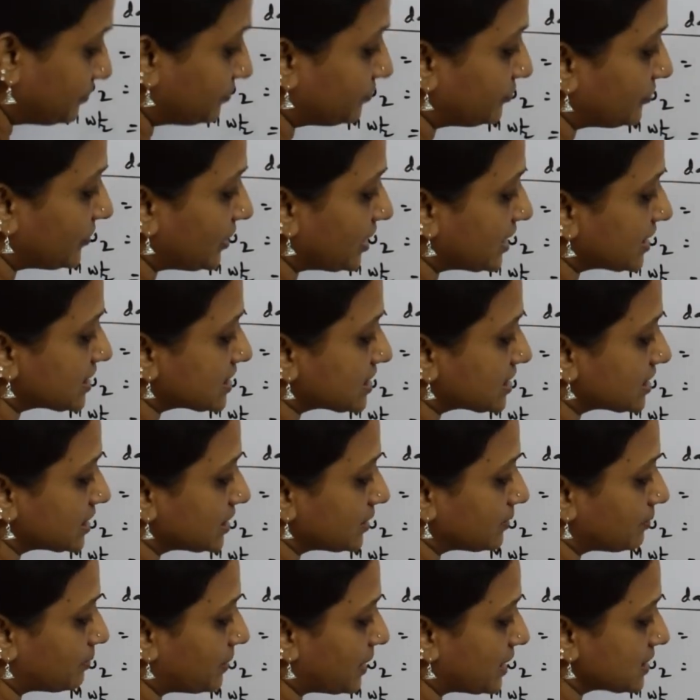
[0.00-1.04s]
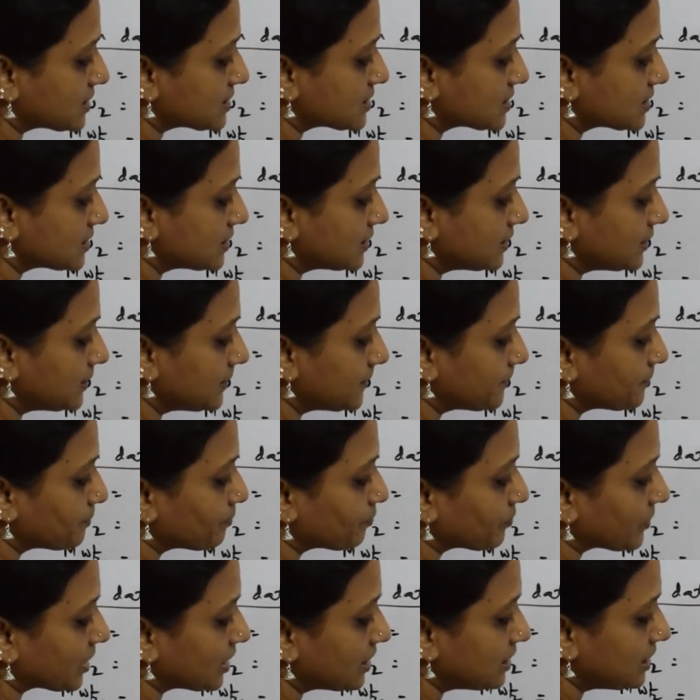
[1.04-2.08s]
Yes, Pascal,
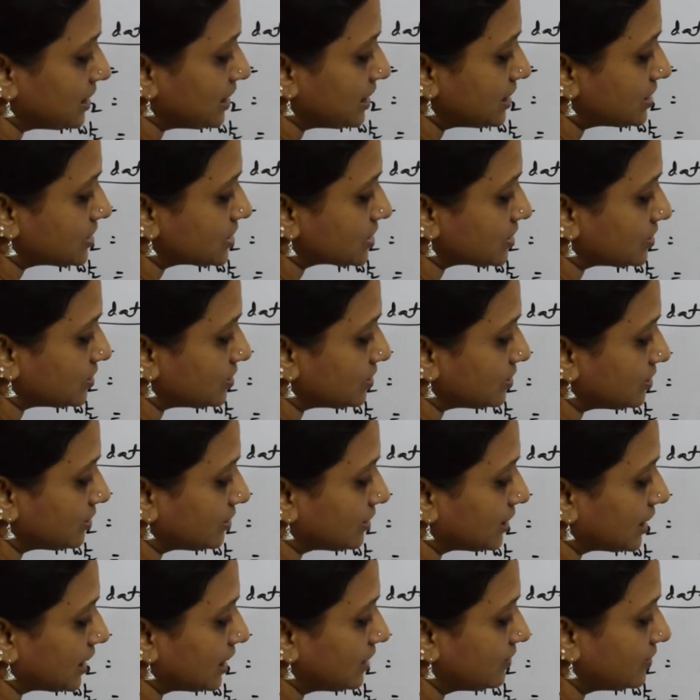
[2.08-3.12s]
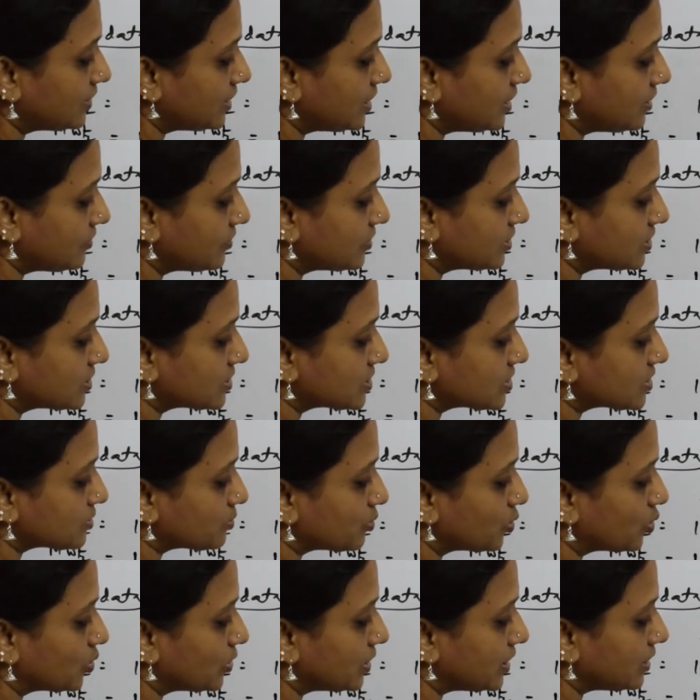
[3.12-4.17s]
liter, Kelvin inverse,
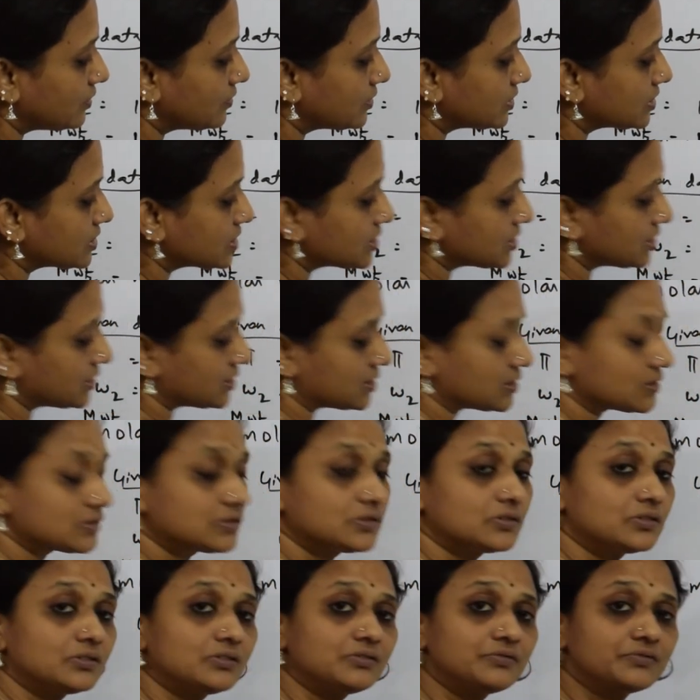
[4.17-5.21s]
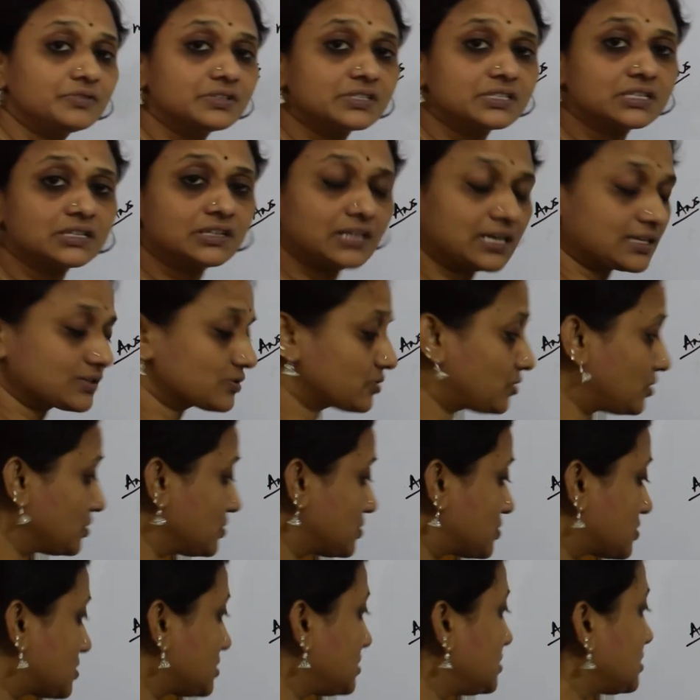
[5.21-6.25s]
mole inverse. This is your universal gas
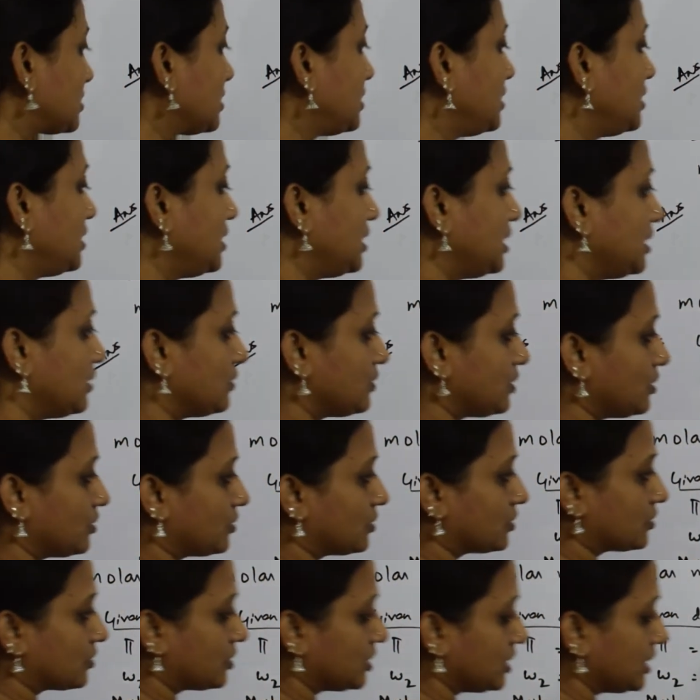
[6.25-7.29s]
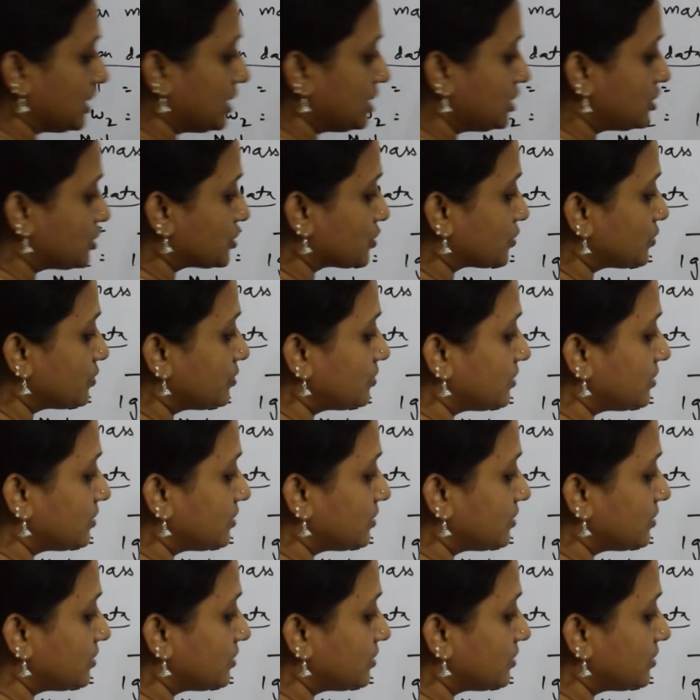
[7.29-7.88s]
constant. Your into